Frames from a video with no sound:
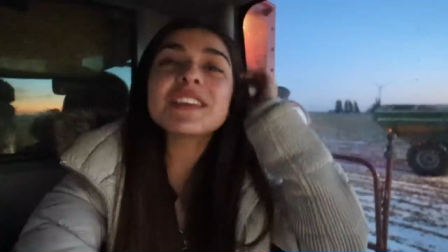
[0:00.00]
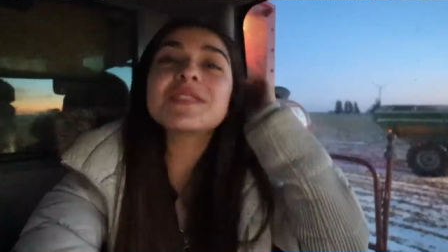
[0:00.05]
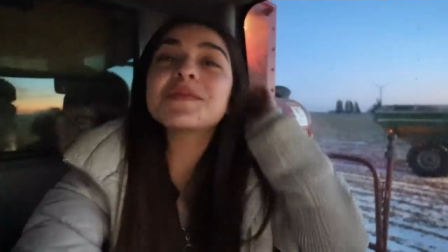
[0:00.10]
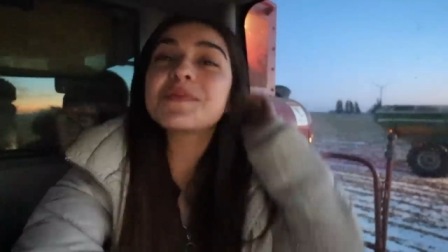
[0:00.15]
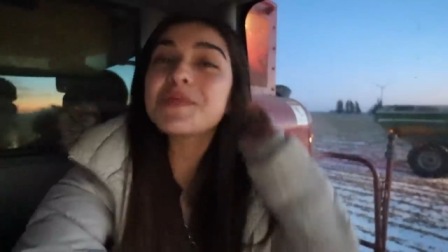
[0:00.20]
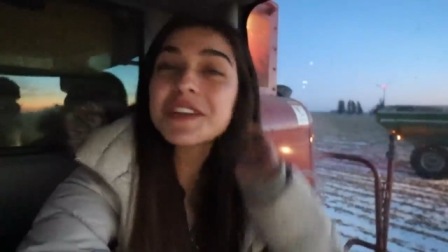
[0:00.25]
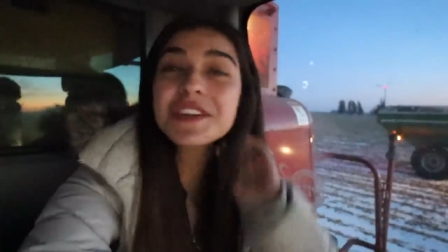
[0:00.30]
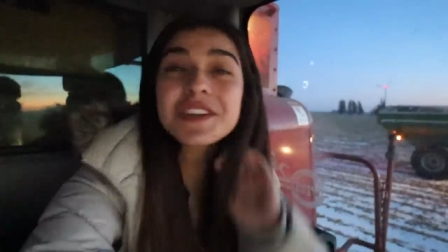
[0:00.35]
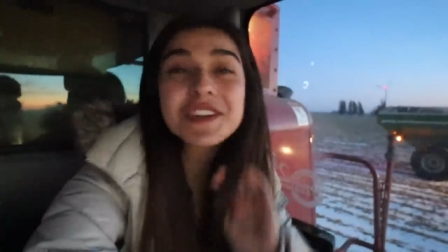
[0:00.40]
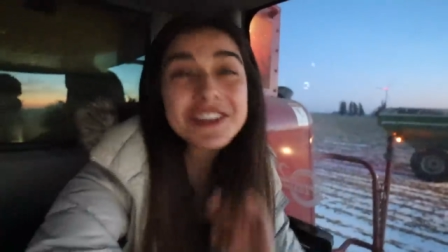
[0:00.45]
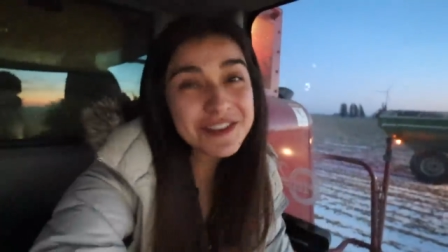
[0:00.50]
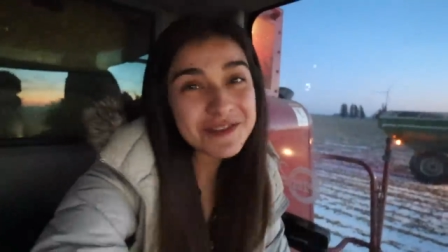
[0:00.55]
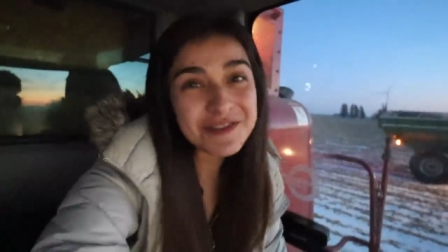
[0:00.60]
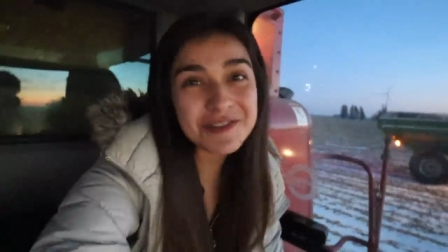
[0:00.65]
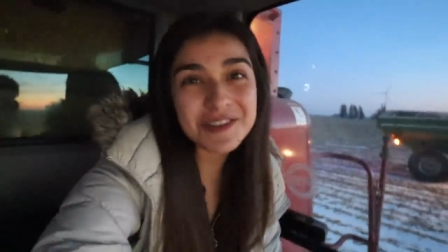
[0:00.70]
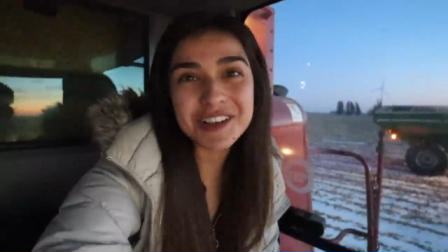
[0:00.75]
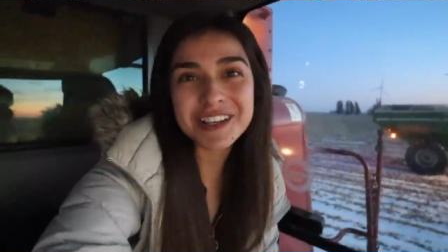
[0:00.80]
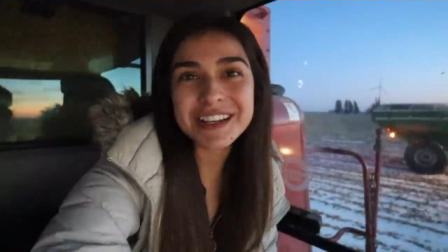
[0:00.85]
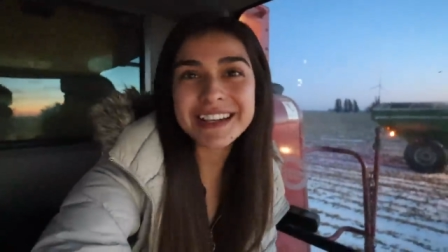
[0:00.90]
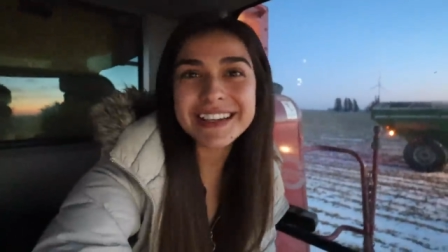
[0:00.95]
It's really
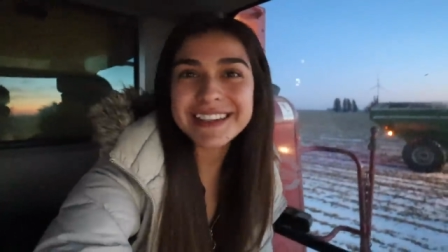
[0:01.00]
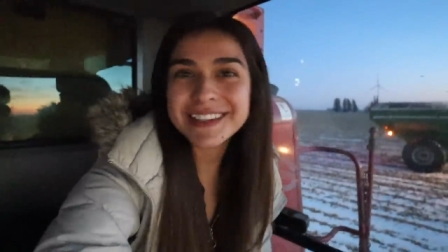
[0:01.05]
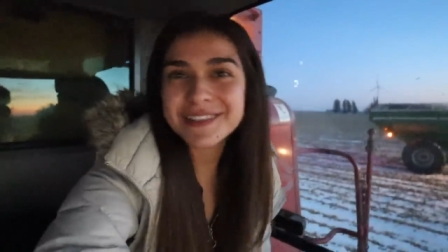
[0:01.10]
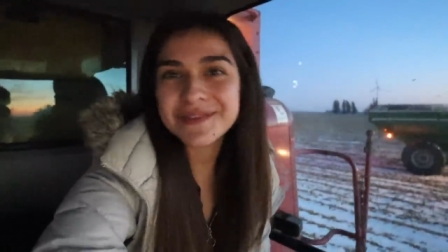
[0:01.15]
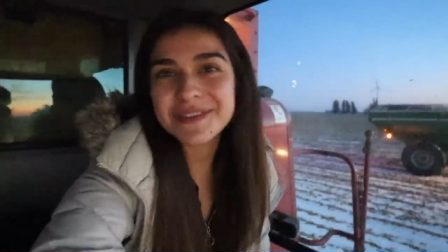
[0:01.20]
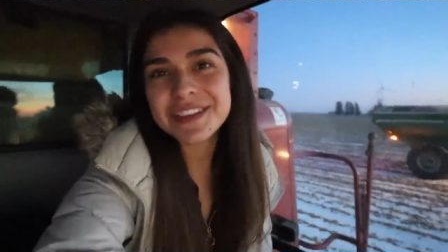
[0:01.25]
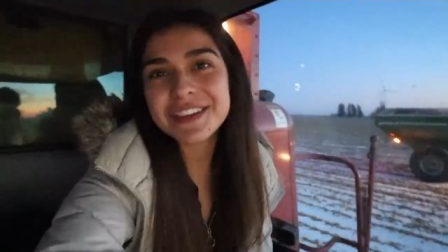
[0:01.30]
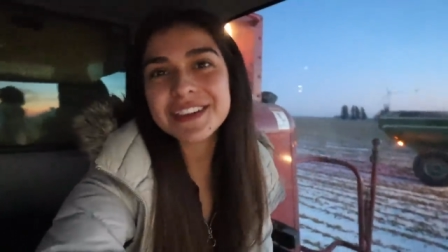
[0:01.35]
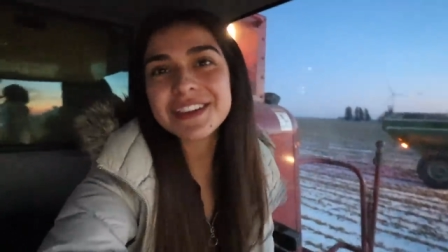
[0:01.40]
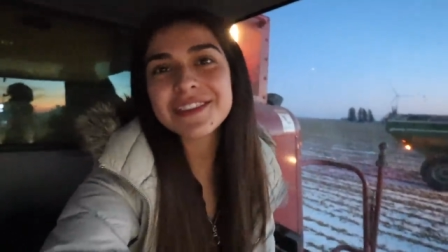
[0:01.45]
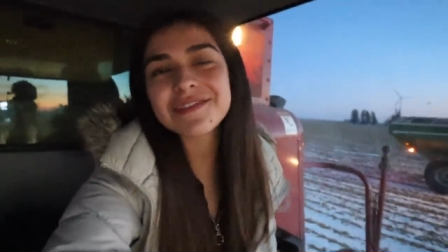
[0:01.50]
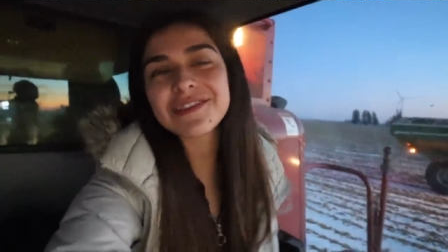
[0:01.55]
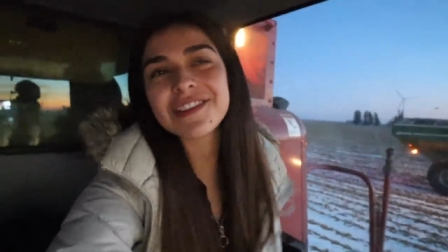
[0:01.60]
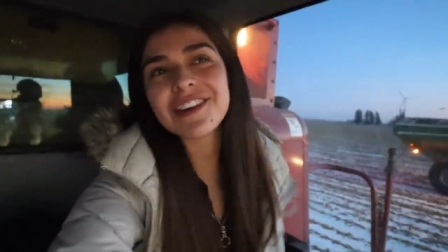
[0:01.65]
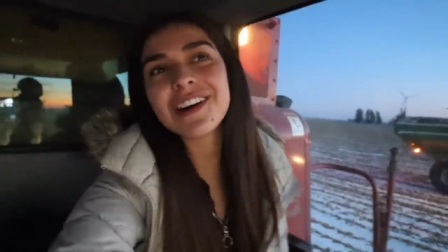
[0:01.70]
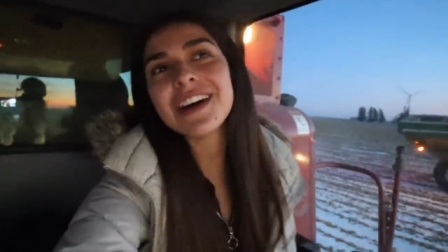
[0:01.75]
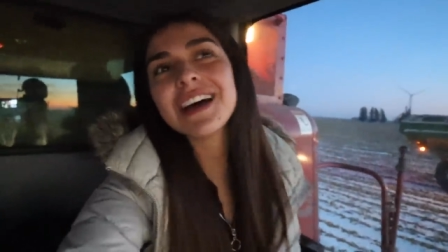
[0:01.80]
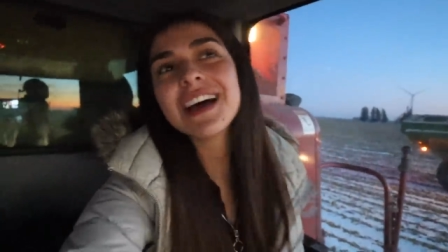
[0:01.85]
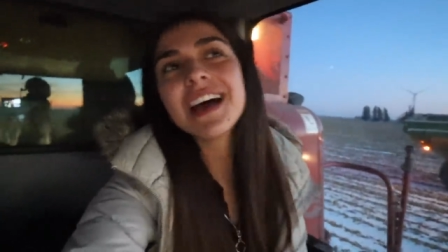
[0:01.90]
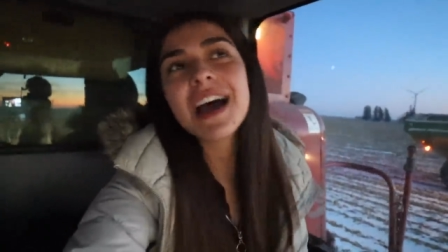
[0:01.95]
cool, it's really
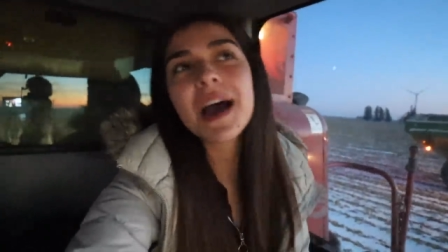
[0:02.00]
cool.